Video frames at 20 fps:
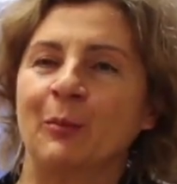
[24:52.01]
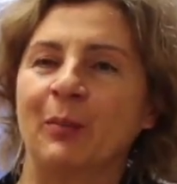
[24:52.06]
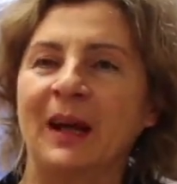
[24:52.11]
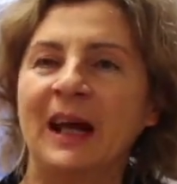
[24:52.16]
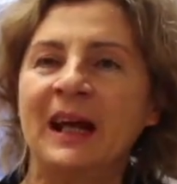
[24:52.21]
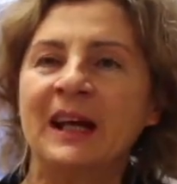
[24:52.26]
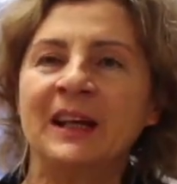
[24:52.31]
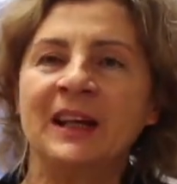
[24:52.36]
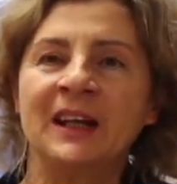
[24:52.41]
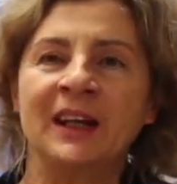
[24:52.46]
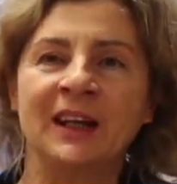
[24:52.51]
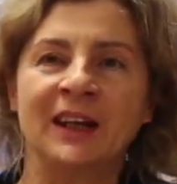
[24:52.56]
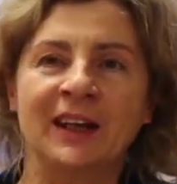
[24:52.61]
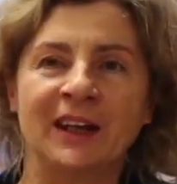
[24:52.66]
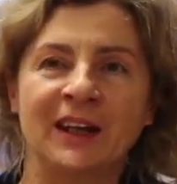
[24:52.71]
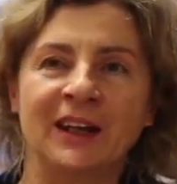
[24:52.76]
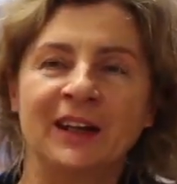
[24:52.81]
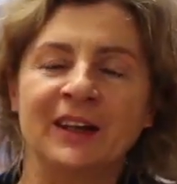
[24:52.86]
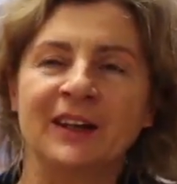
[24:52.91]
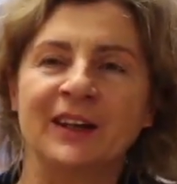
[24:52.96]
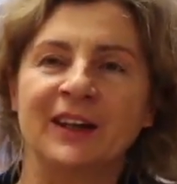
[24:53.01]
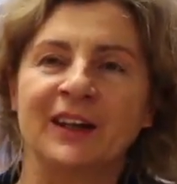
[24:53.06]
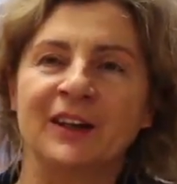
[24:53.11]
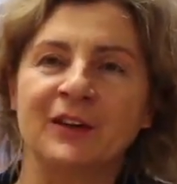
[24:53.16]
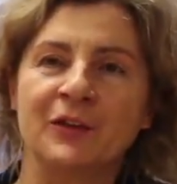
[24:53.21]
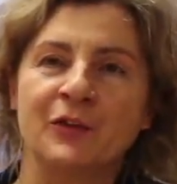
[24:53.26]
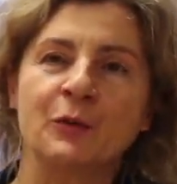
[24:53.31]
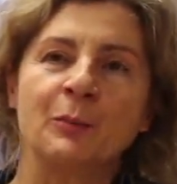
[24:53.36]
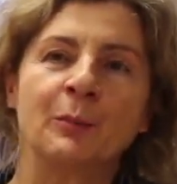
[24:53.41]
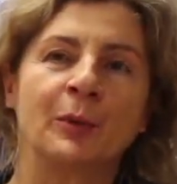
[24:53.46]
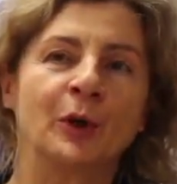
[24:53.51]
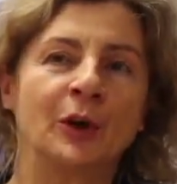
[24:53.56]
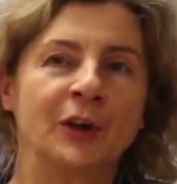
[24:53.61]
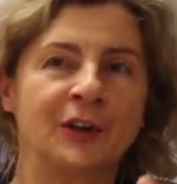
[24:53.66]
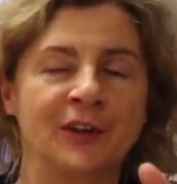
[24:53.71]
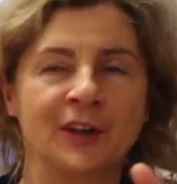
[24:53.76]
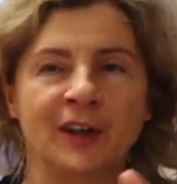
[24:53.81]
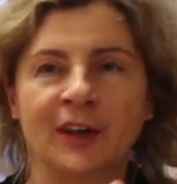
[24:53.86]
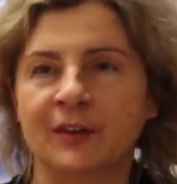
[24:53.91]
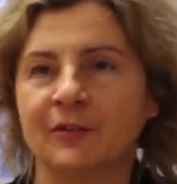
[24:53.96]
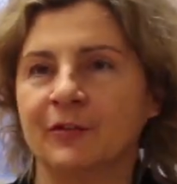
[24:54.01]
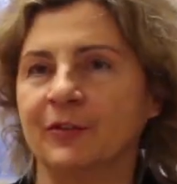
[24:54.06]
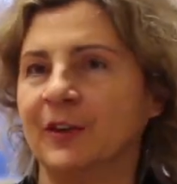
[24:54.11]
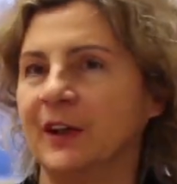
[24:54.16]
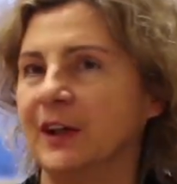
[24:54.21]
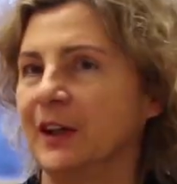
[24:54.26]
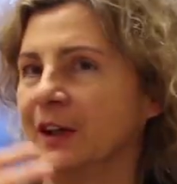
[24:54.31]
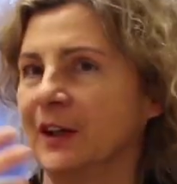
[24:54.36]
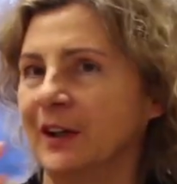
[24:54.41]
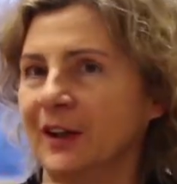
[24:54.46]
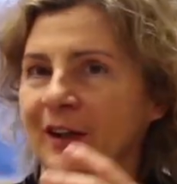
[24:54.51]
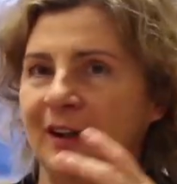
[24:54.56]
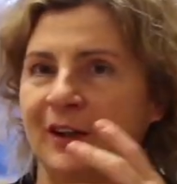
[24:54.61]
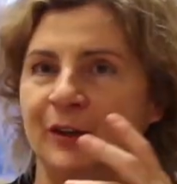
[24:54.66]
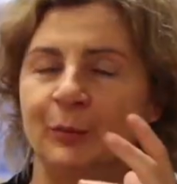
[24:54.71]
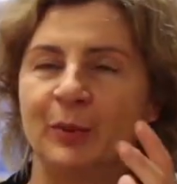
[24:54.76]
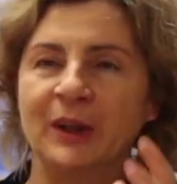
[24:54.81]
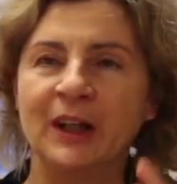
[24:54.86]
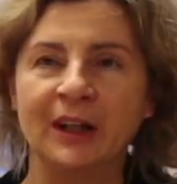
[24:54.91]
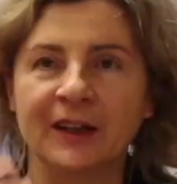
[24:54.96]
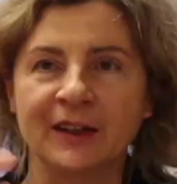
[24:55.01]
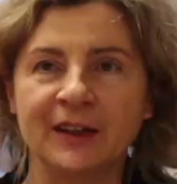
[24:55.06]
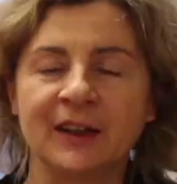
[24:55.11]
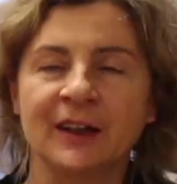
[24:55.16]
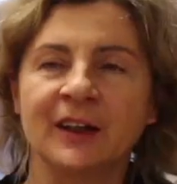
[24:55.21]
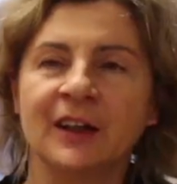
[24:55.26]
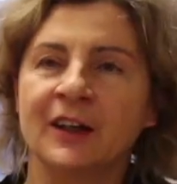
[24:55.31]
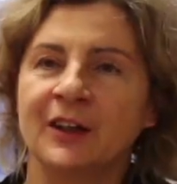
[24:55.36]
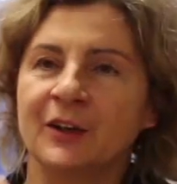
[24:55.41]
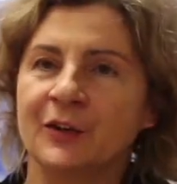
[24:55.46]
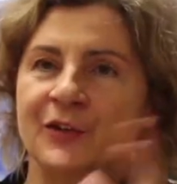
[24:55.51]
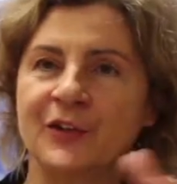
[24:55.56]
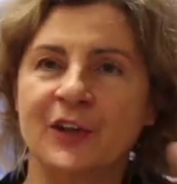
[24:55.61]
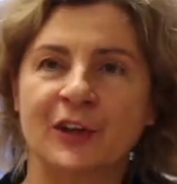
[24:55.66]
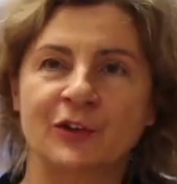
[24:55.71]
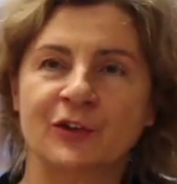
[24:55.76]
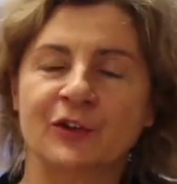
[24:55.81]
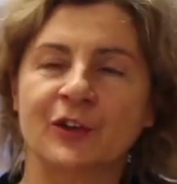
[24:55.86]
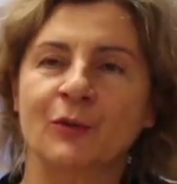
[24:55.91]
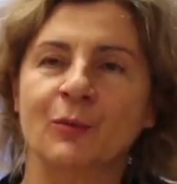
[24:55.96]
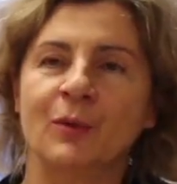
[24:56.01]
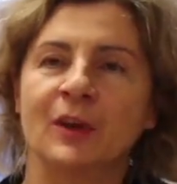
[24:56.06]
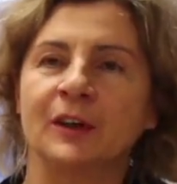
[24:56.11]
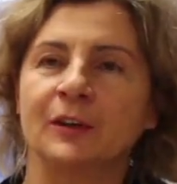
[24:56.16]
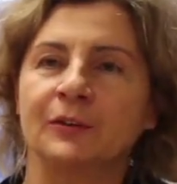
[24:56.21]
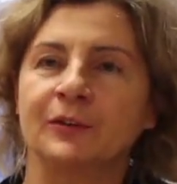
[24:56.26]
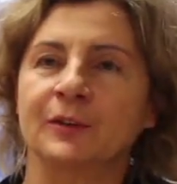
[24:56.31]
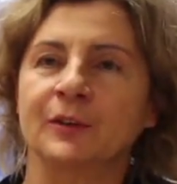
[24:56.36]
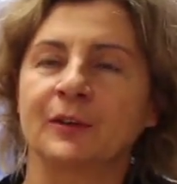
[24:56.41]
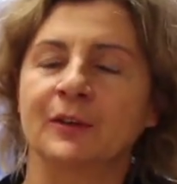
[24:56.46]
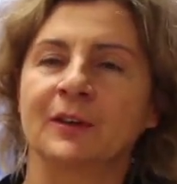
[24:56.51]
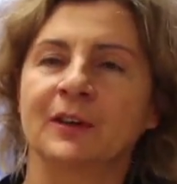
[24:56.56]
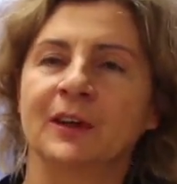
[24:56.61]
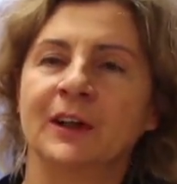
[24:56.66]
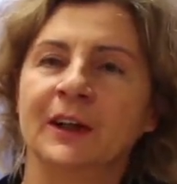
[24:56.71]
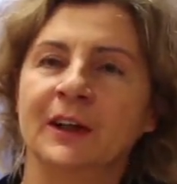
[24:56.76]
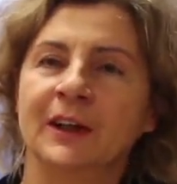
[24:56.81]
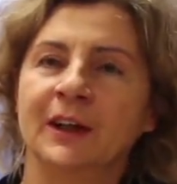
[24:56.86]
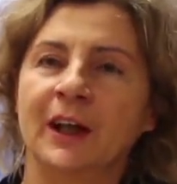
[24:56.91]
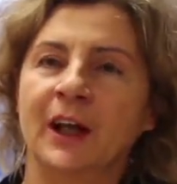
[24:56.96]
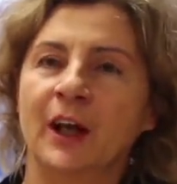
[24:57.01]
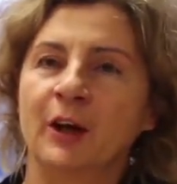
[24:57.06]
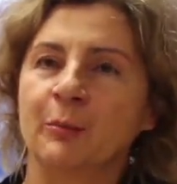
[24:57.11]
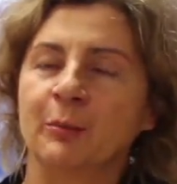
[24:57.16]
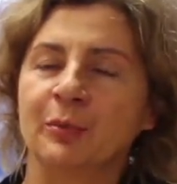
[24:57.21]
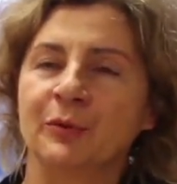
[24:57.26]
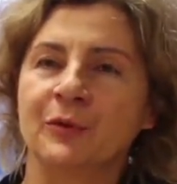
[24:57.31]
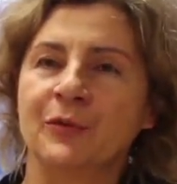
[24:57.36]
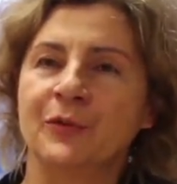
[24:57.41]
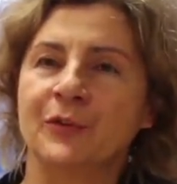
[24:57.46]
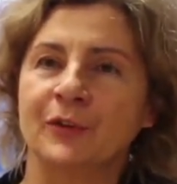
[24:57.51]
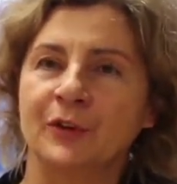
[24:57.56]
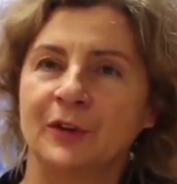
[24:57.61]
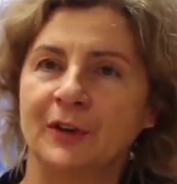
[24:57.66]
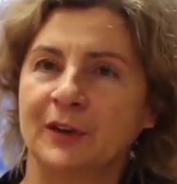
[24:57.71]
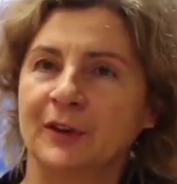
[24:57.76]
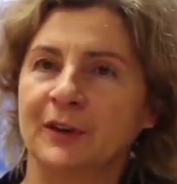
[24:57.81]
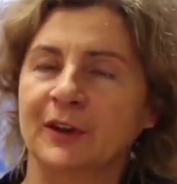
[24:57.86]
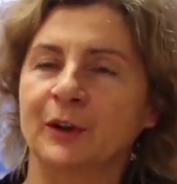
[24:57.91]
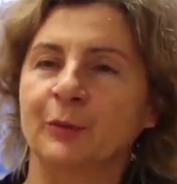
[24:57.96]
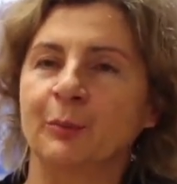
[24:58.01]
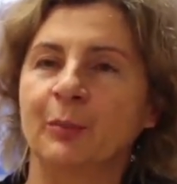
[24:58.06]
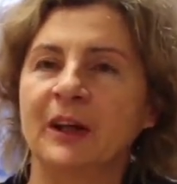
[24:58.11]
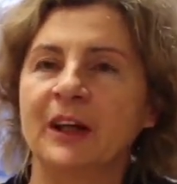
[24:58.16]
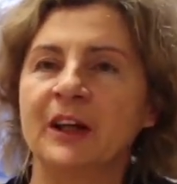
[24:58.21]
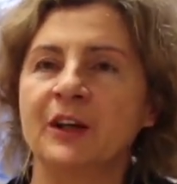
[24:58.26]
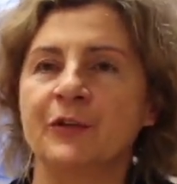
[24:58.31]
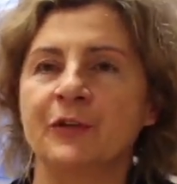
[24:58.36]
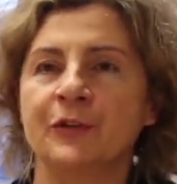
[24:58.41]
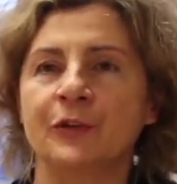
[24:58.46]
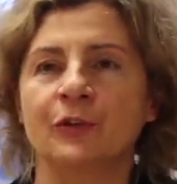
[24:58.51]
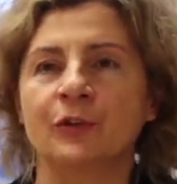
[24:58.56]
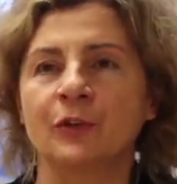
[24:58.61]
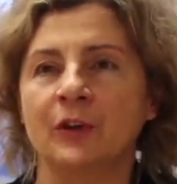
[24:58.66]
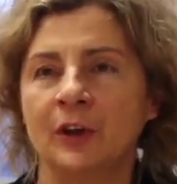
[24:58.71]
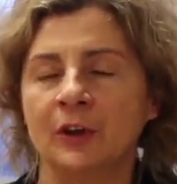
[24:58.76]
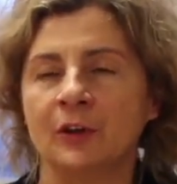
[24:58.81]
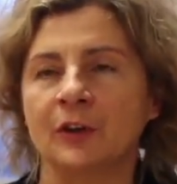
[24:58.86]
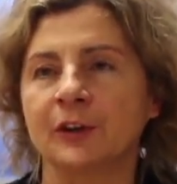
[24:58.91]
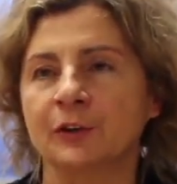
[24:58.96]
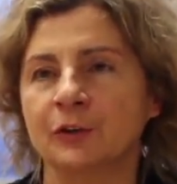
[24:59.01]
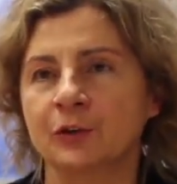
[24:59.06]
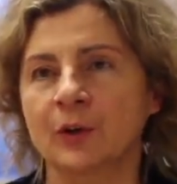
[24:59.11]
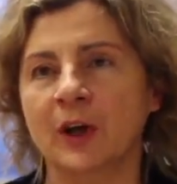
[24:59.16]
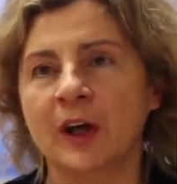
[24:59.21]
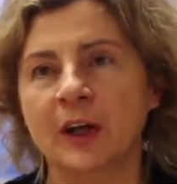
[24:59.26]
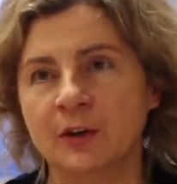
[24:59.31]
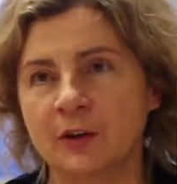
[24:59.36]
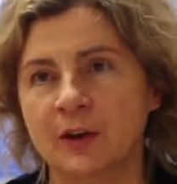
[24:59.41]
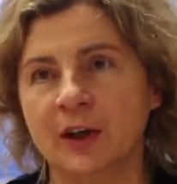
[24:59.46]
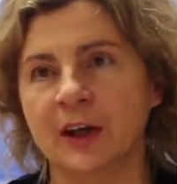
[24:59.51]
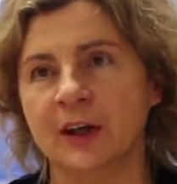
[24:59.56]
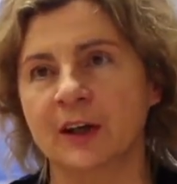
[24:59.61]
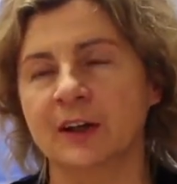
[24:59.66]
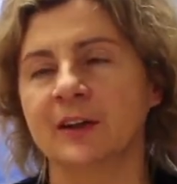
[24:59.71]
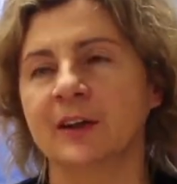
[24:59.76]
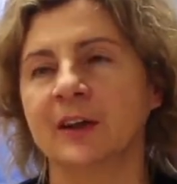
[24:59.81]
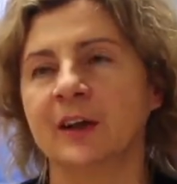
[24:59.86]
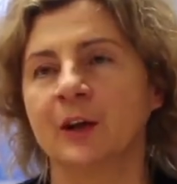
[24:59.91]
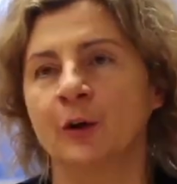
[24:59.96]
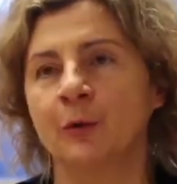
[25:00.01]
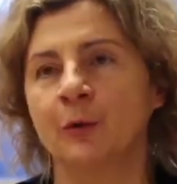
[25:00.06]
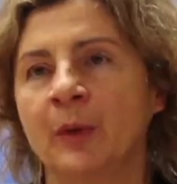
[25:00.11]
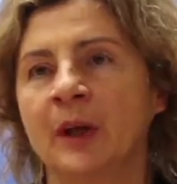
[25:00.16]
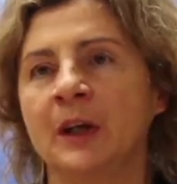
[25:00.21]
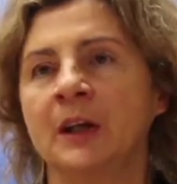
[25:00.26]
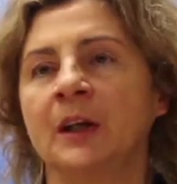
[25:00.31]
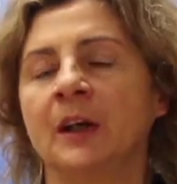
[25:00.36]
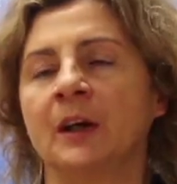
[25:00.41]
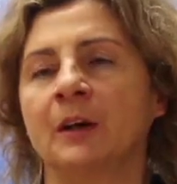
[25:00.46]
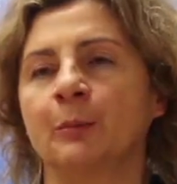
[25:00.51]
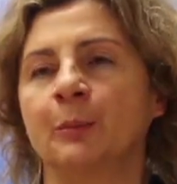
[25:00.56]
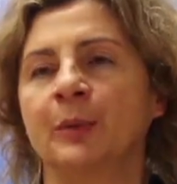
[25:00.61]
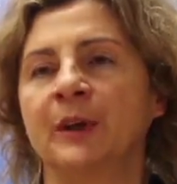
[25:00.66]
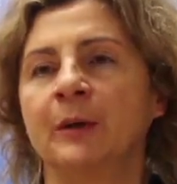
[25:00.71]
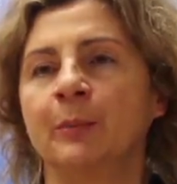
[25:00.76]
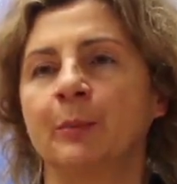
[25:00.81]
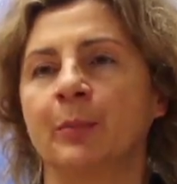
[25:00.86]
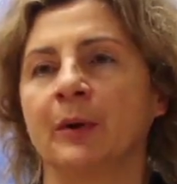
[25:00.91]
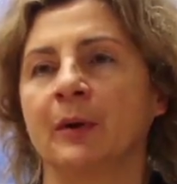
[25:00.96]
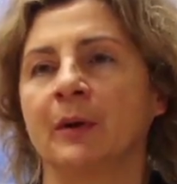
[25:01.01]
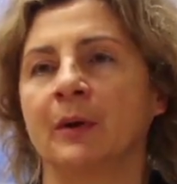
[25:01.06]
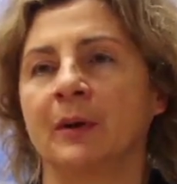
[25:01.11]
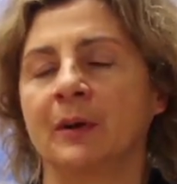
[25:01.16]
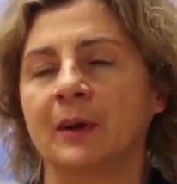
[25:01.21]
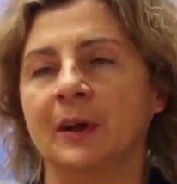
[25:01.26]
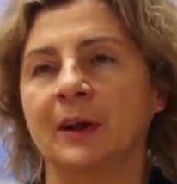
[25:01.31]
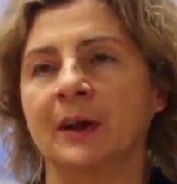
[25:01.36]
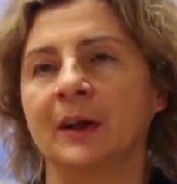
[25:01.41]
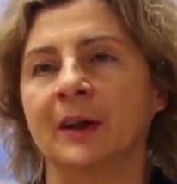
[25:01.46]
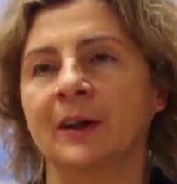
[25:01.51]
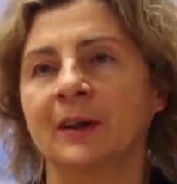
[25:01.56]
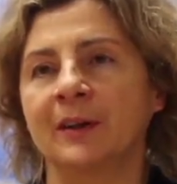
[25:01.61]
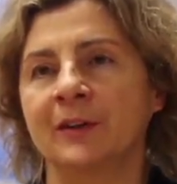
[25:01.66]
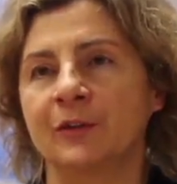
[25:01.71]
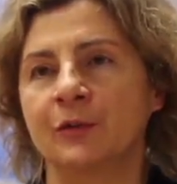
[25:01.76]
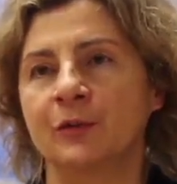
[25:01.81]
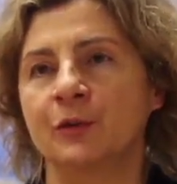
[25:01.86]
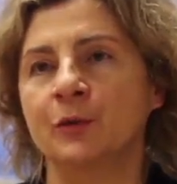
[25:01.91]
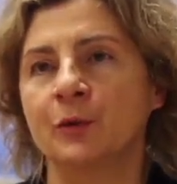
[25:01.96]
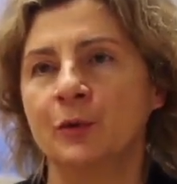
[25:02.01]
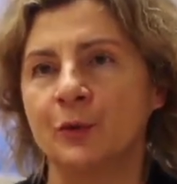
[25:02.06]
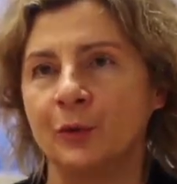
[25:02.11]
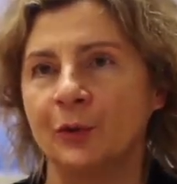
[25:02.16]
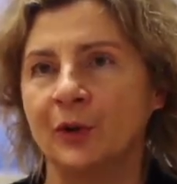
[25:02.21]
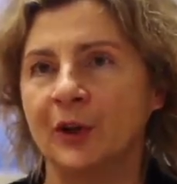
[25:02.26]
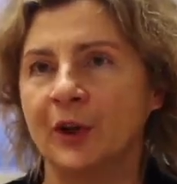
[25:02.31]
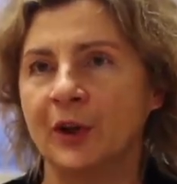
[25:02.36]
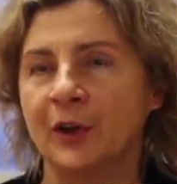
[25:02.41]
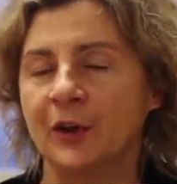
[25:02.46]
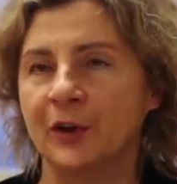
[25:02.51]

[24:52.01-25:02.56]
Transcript: planning and supporting and finding and building such a wonderful campus or a place in order to educate many young people and to